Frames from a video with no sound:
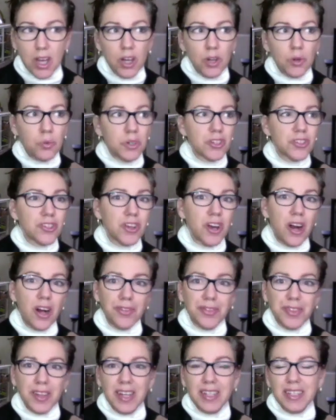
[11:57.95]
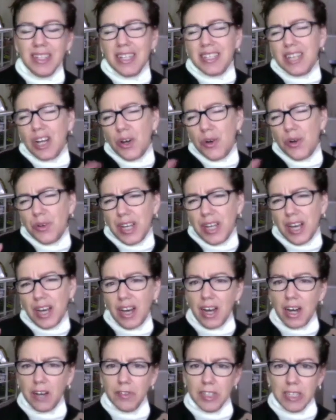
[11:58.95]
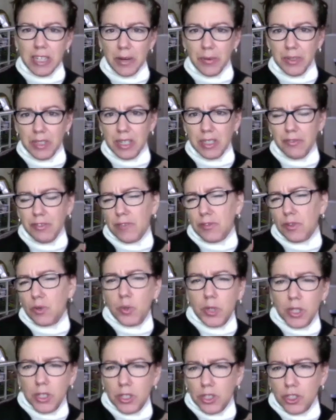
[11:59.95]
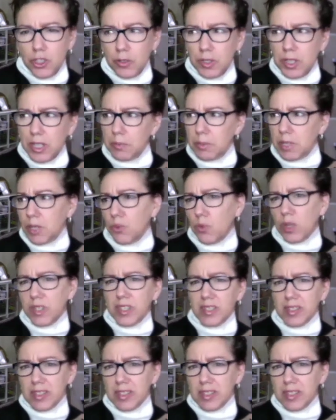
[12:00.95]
We're taught that, like, oh yeah, every now and then if you have a weird dream, like, what's the